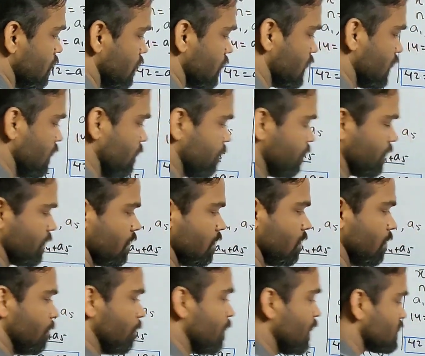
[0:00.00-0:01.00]
Okay.
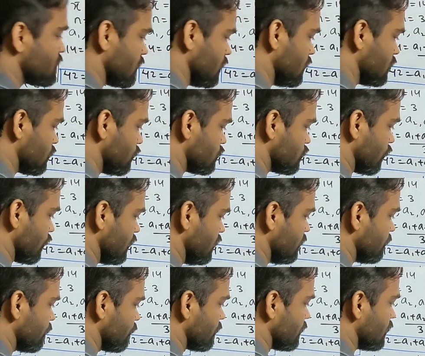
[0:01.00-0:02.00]
Plus A3,
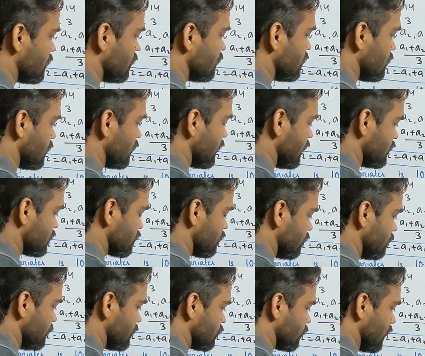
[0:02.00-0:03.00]
sorry. A3
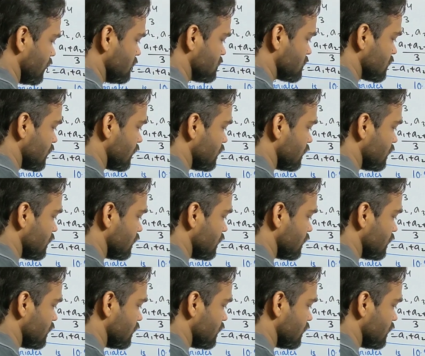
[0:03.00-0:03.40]
will be twice.